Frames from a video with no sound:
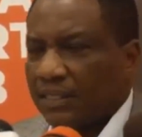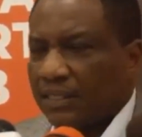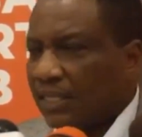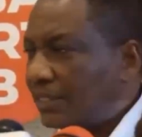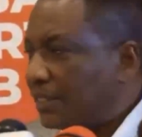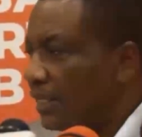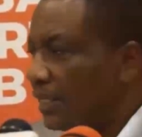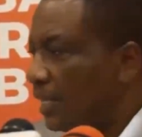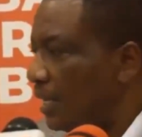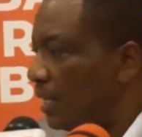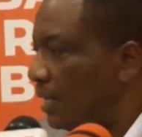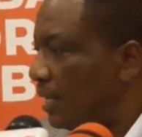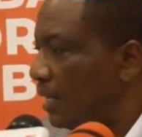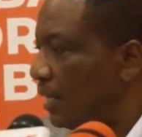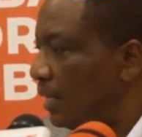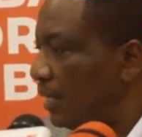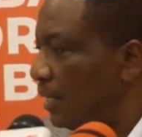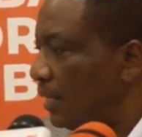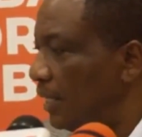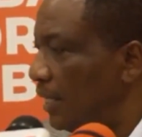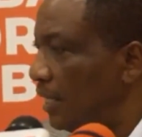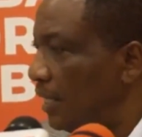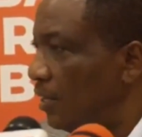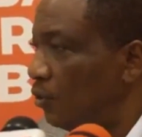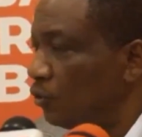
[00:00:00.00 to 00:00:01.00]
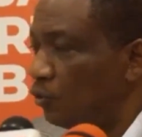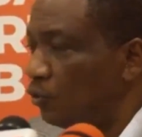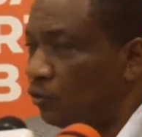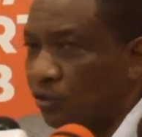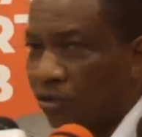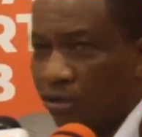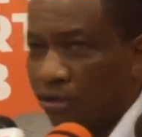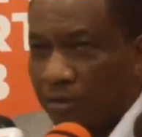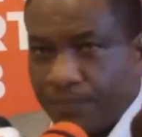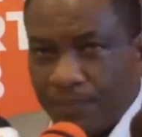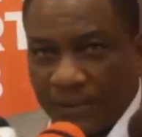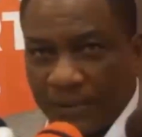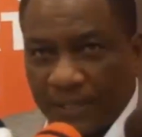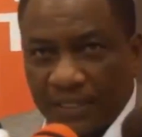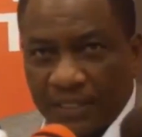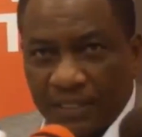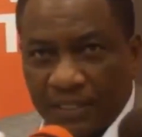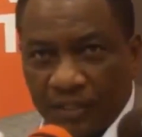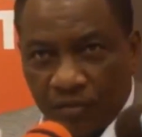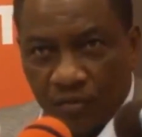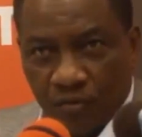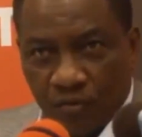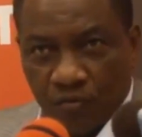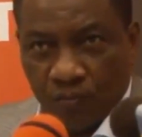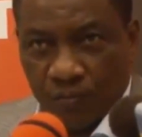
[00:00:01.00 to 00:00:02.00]
Sasa leo
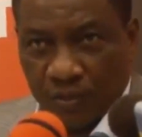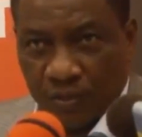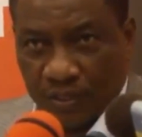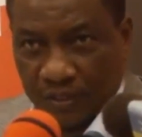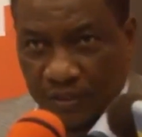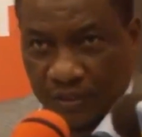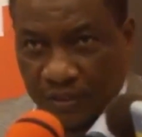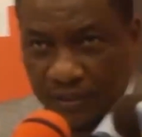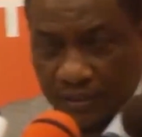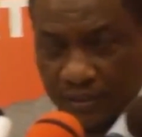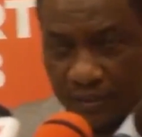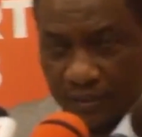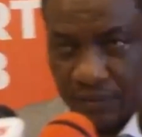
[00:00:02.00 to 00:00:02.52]
tunawapeni hizi document,